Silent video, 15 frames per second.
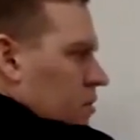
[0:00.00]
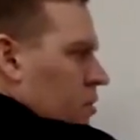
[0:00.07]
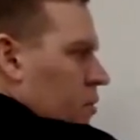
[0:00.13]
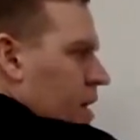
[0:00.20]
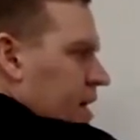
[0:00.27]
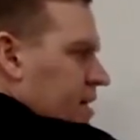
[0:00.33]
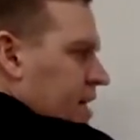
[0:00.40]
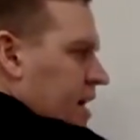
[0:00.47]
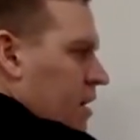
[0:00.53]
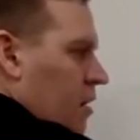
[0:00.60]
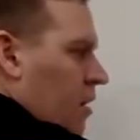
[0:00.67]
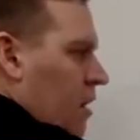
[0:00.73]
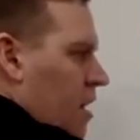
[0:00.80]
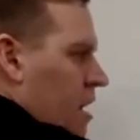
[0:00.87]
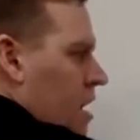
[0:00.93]

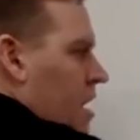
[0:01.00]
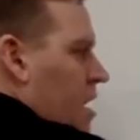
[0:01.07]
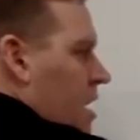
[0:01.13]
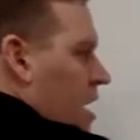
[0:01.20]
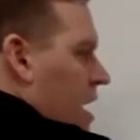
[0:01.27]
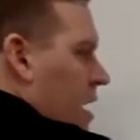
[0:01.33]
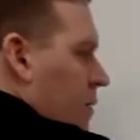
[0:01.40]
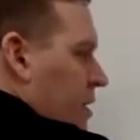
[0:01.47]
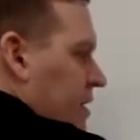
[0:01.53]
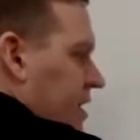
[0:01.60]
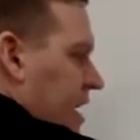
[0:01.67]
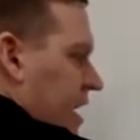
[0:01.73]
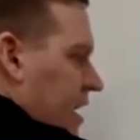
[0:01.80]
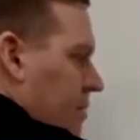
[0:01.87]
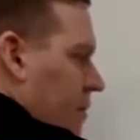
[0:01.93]
rectangle, I would
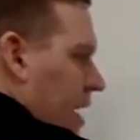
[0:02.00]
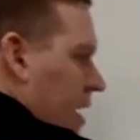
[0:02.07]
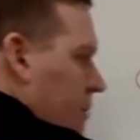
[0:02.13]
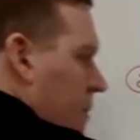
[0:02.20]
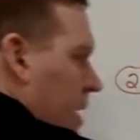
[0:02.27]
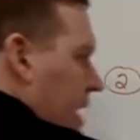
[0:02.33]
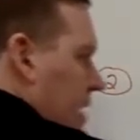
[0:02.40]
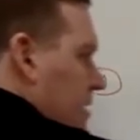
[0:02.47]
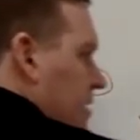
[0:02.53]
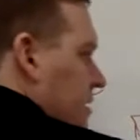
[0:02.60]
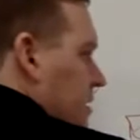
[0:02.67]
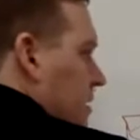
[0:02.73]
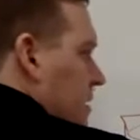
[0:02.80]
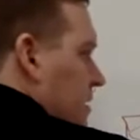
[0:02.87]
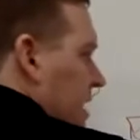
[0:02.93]
take my
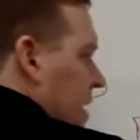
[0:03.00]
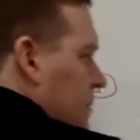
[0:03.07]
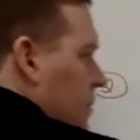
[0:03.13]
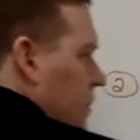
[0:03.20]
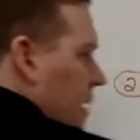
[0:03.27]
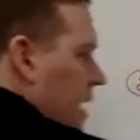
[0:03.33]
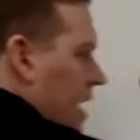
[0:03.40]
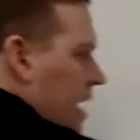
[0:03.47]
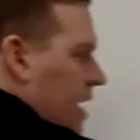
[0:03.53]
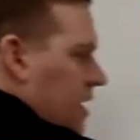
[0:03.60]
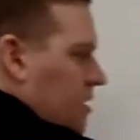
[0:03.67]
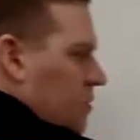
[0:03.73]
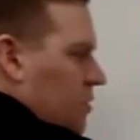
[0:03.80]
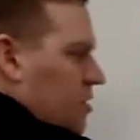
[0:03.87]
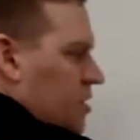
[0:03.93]
base times my height,
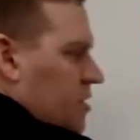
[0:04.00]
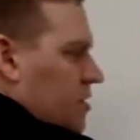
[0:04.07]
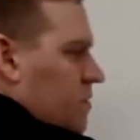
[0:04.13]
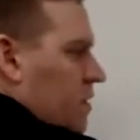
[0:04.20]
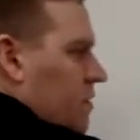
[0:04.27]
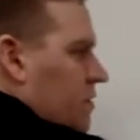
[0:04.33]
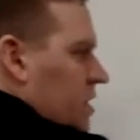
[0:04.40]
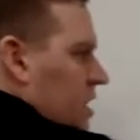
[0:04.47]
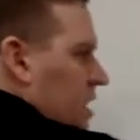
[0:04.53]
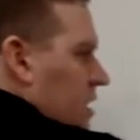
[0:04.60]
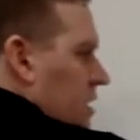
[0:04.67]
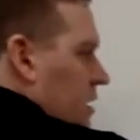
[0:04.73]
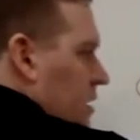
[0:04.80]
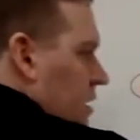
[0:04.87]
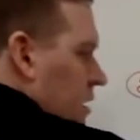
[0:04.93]
which is
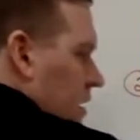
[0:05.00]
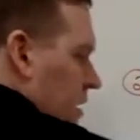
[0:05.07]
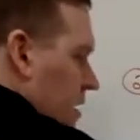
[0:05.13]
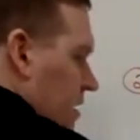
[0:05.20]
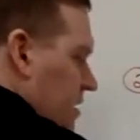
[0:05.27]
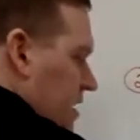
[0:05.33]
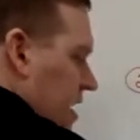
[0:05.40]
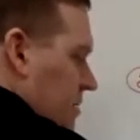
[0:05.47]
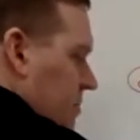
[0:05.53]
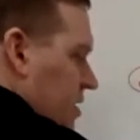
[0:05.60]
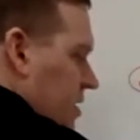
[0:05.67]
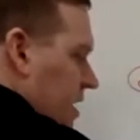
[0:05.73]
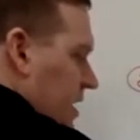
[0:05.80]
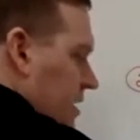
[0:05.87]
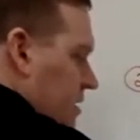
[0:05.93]
15 times
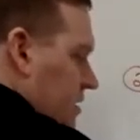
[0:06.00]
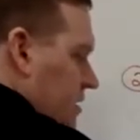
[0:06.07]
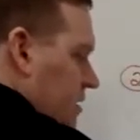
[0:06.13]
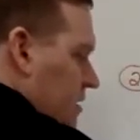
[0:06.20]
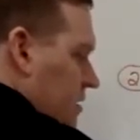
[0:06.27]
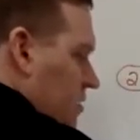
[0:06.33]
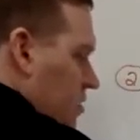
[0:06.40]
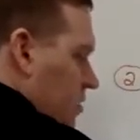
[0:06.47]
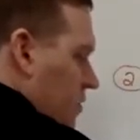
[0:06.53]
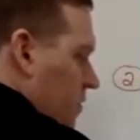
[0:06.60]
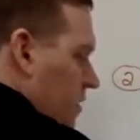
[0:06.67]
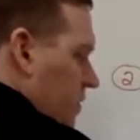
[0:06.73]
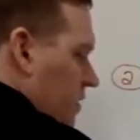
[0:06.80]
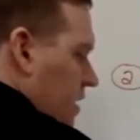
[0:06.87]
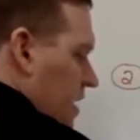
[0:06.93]
6. So
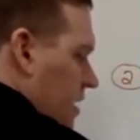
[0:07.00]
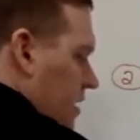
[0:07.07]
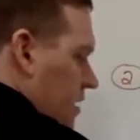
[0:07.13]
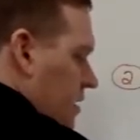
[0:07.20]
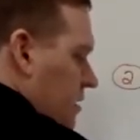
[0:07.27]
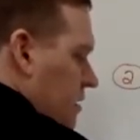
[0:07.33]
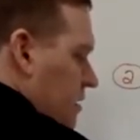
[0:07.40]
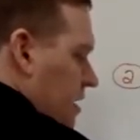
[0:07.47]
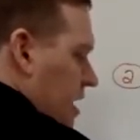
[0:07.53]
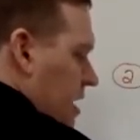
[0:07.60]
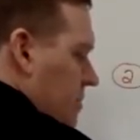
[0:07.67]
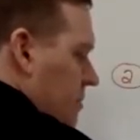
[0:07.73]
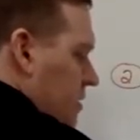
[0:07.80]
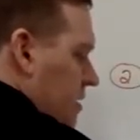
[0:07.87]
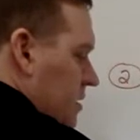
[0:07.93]
15
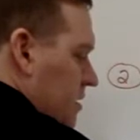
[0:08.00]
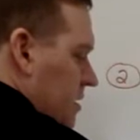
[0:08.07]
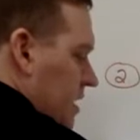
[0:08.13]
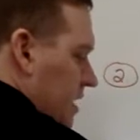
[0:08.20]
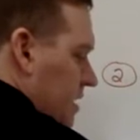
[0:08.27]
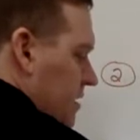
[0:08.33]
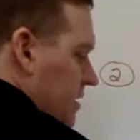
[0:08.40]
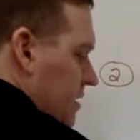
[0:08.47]
times 6.